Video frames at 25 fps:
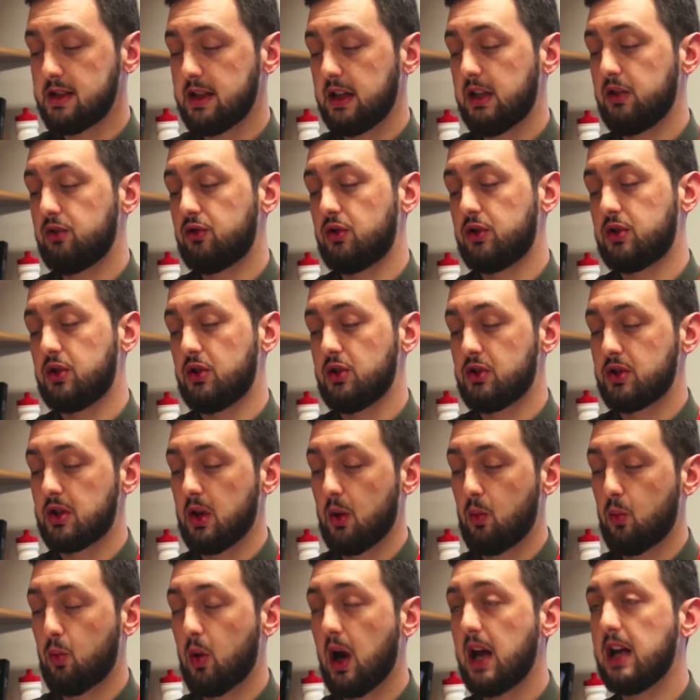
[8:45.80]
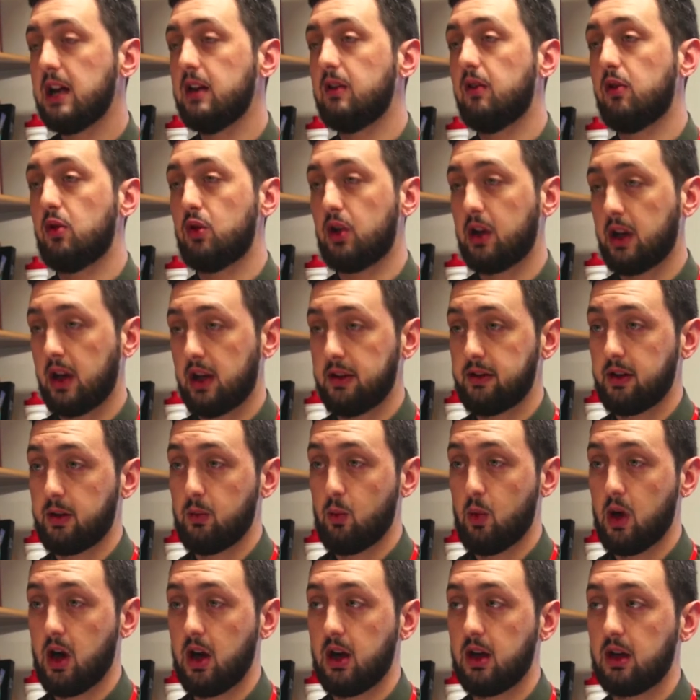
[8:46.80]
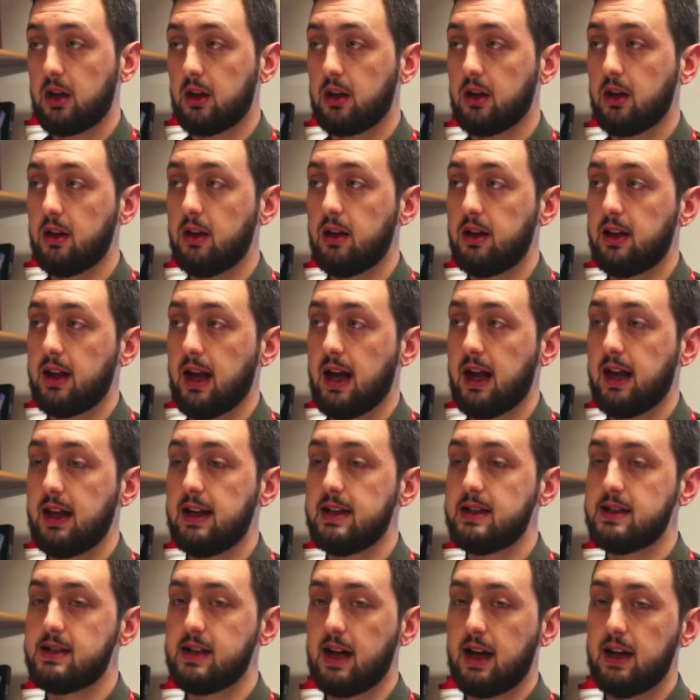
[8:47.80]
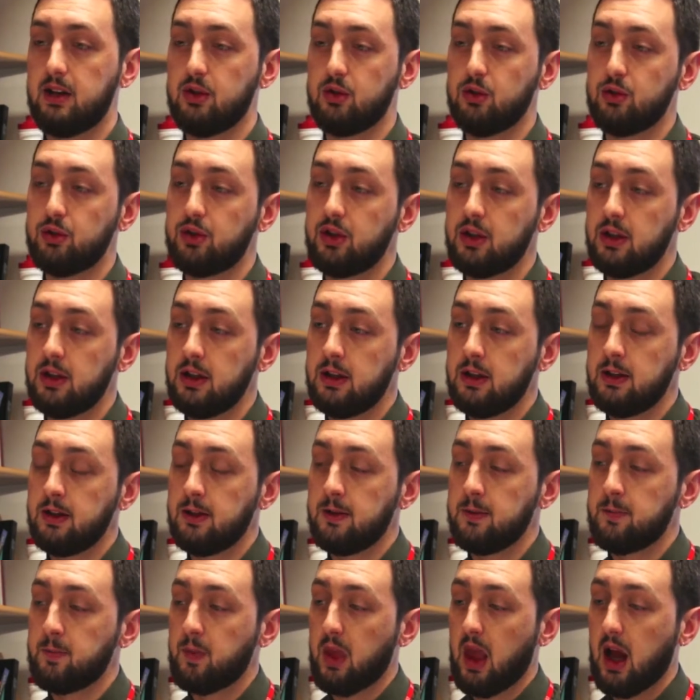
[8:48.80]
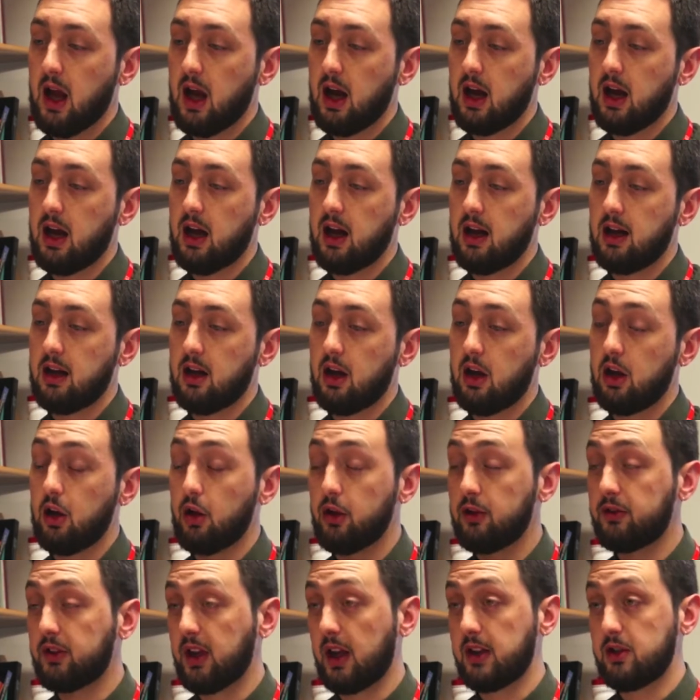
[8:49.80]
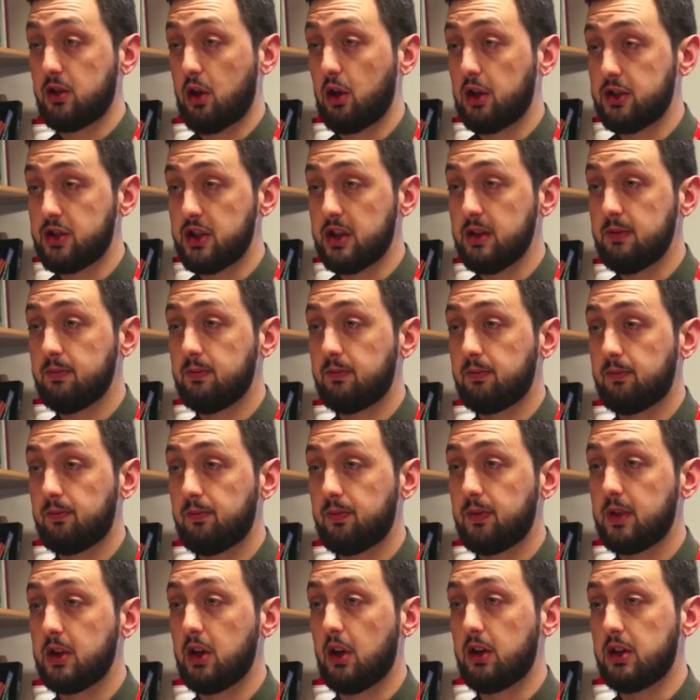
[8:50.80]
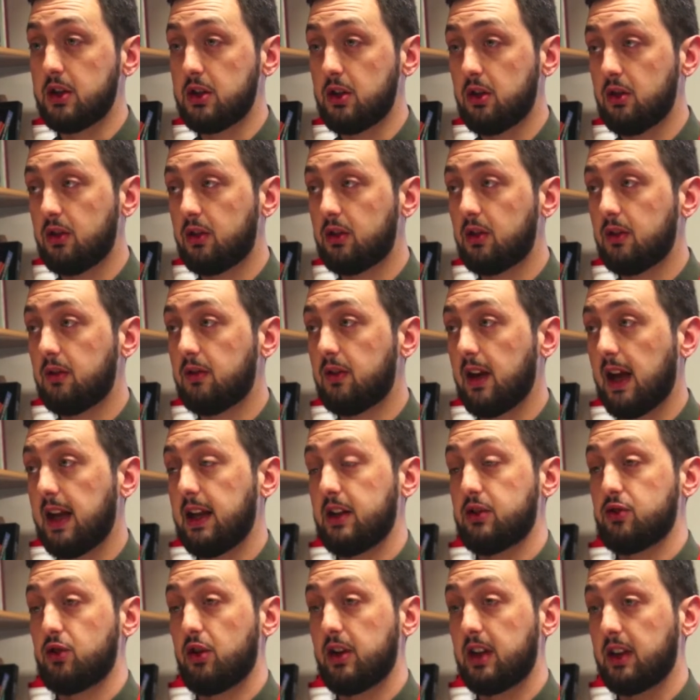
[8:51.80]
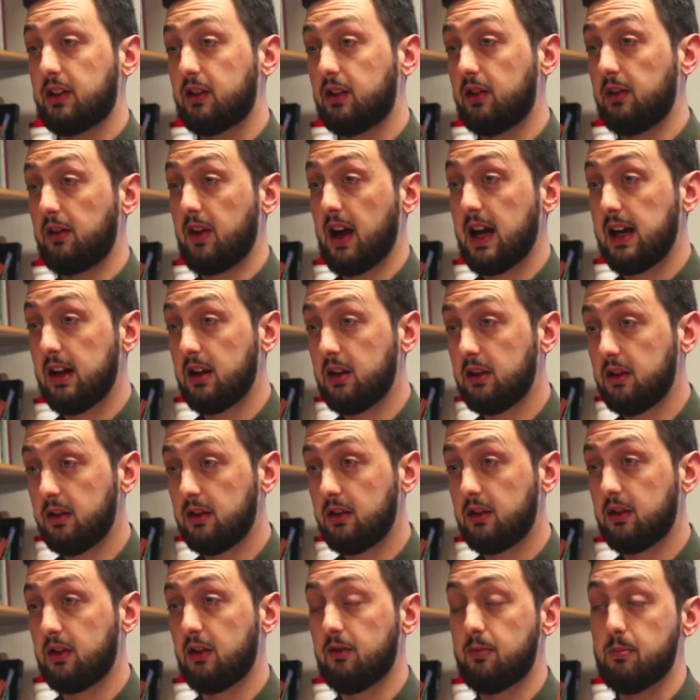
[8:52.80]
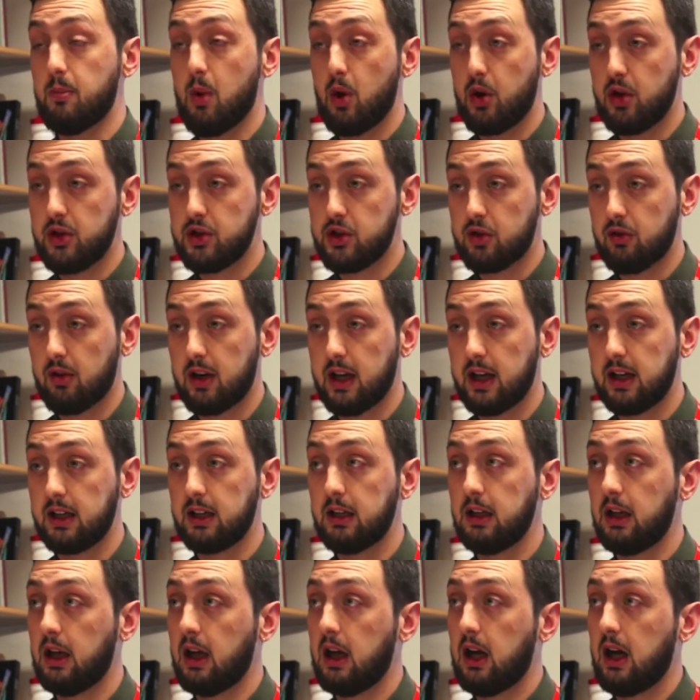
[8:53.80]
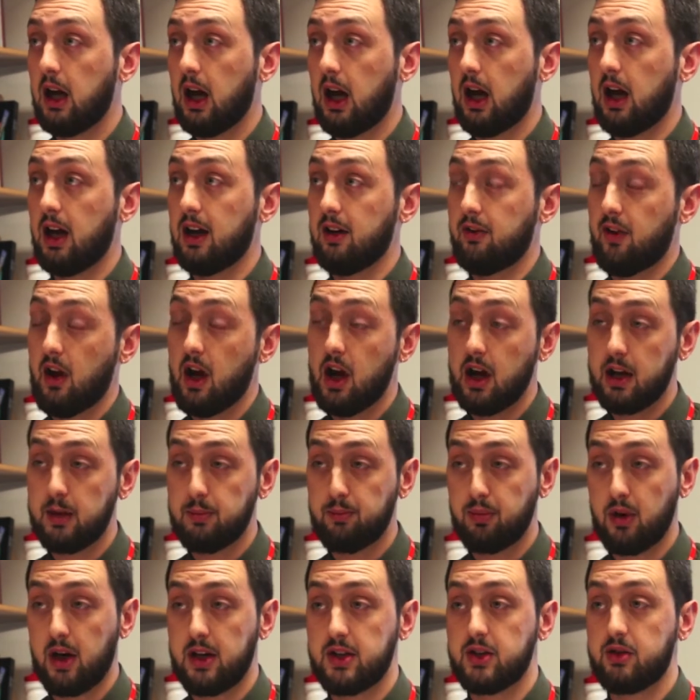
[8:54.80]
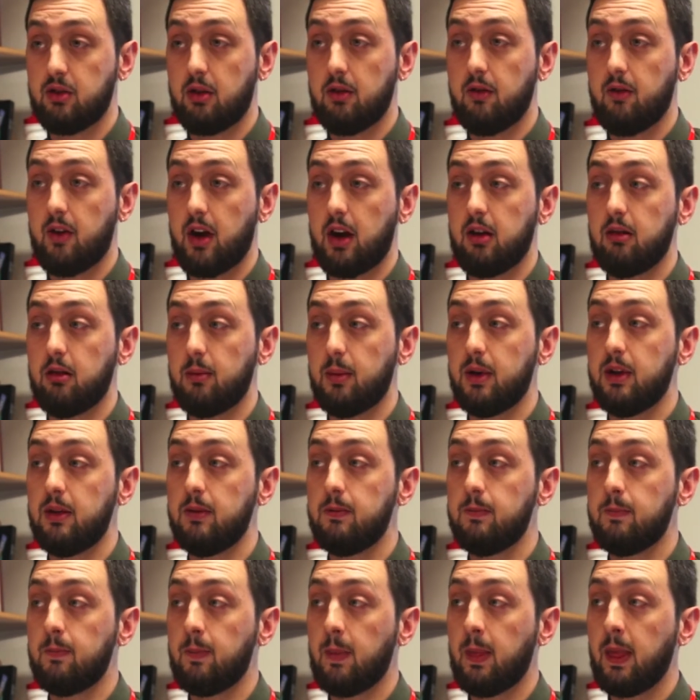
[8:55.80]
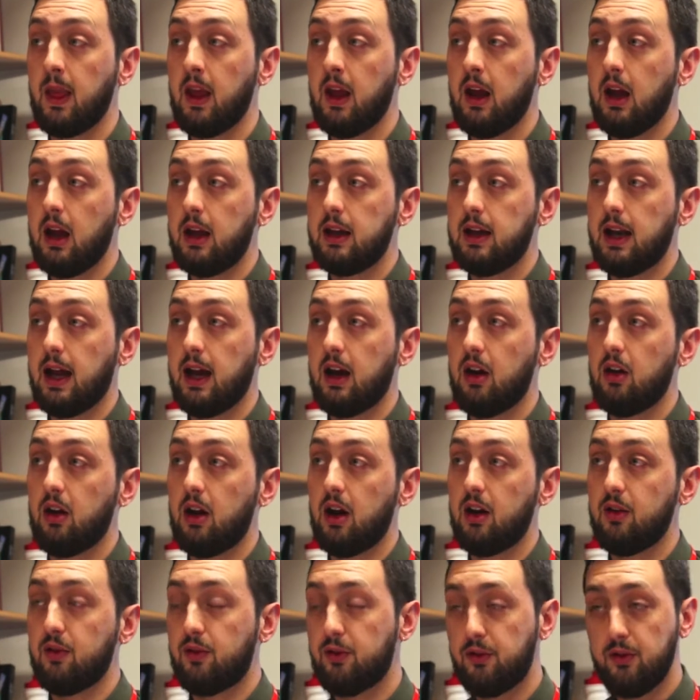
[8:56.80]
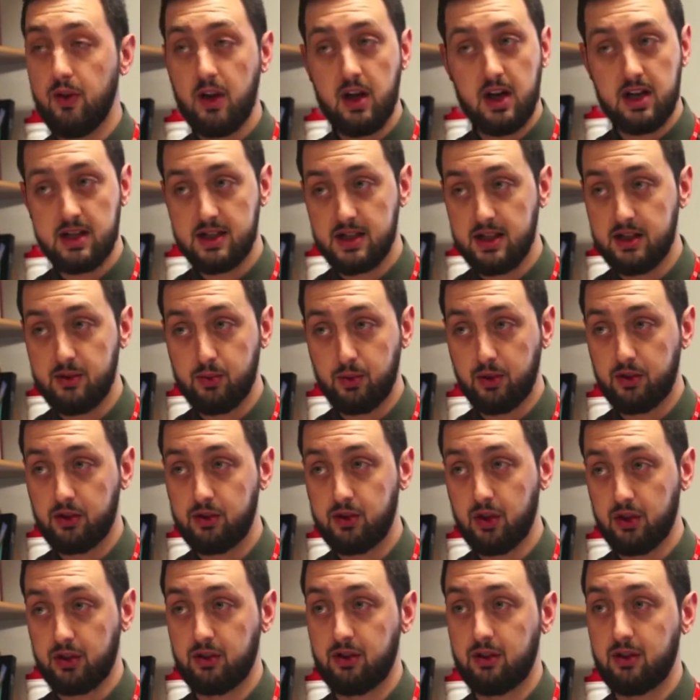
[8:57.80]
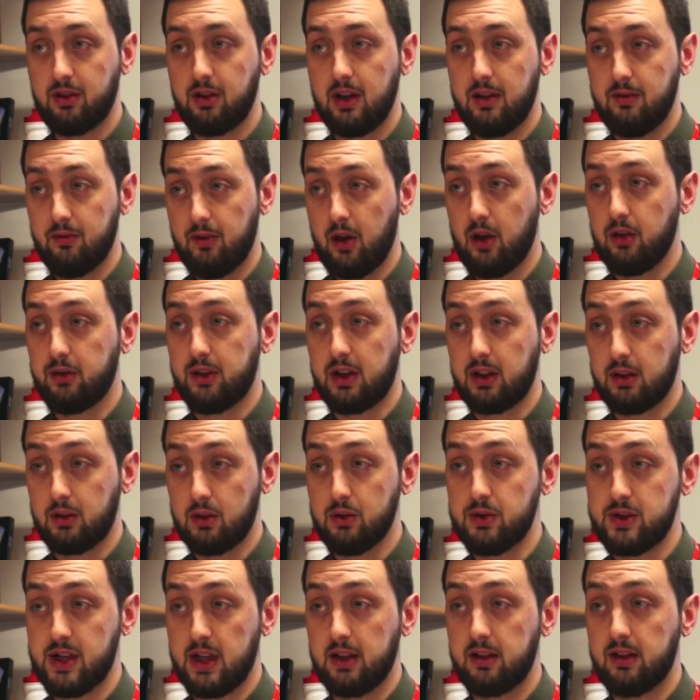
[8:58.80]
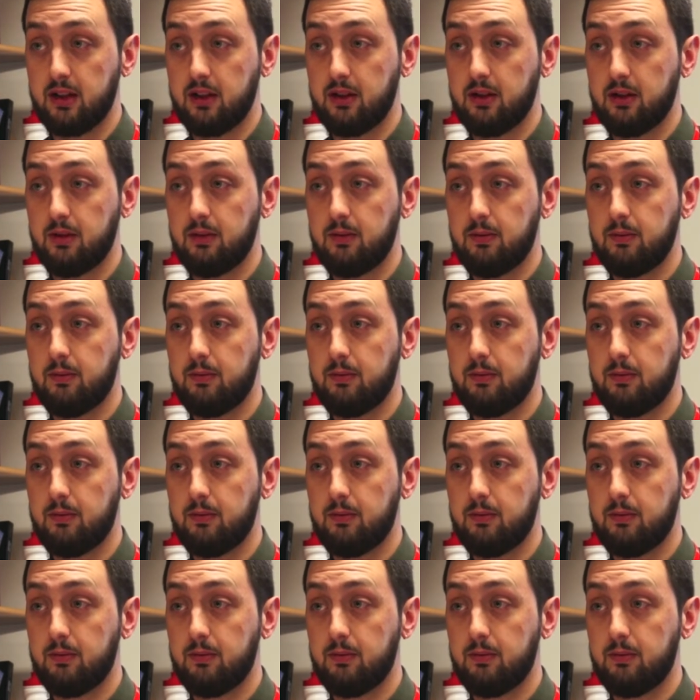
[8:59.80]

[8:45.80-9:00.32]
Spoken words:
introduced a way of organising work that entailed a lot of technology, the use of electronic surveillance, of monitoring, of high pressure environment. Now at first this was just involved in call centres.